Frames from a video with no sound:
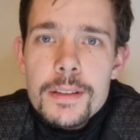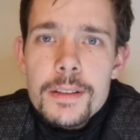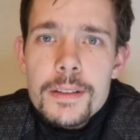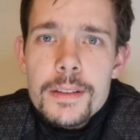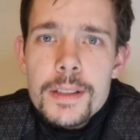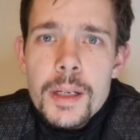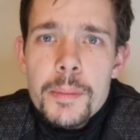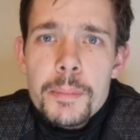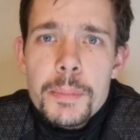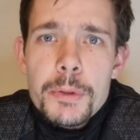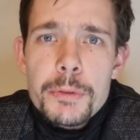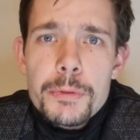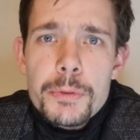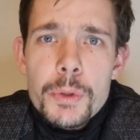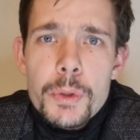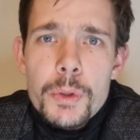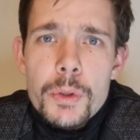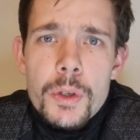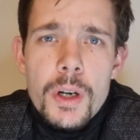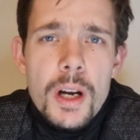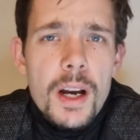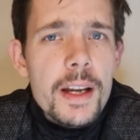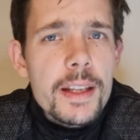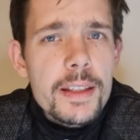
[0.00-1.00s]
Number
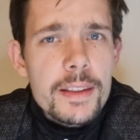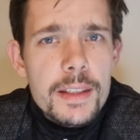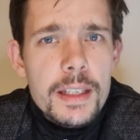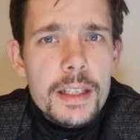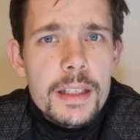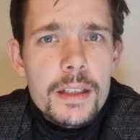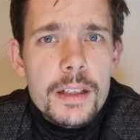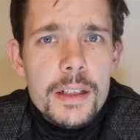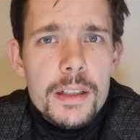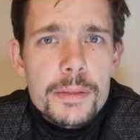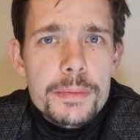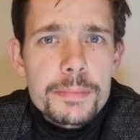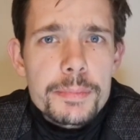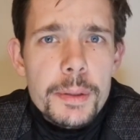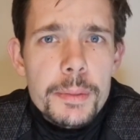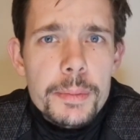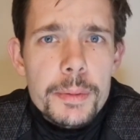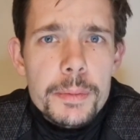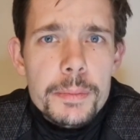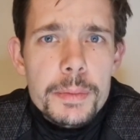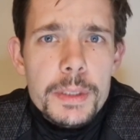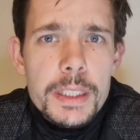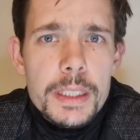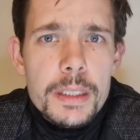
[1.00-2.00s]
four, I think I've
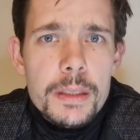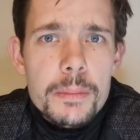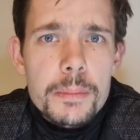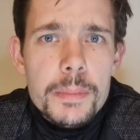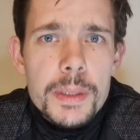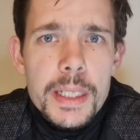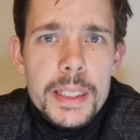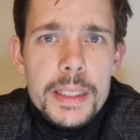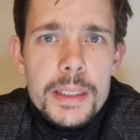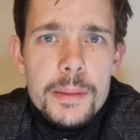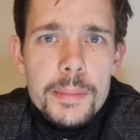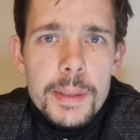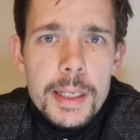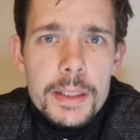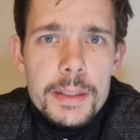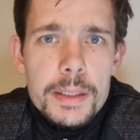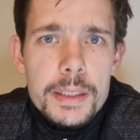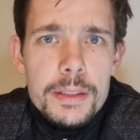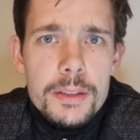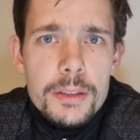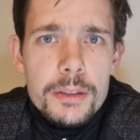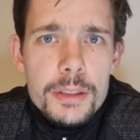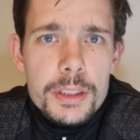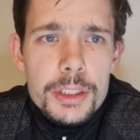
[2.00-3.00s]
probably complained about
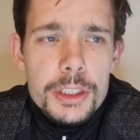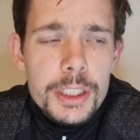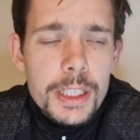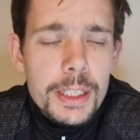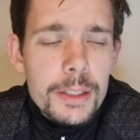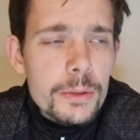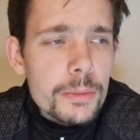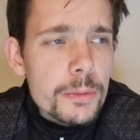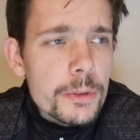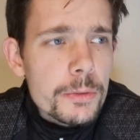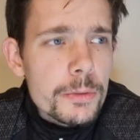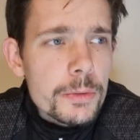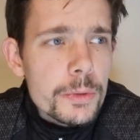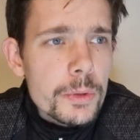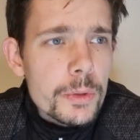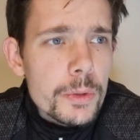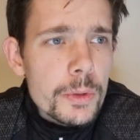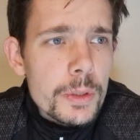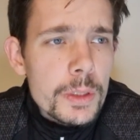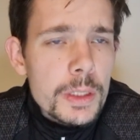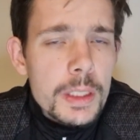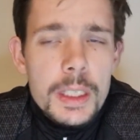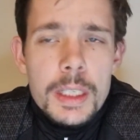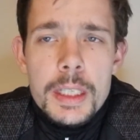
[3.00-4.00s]
this on the channel before.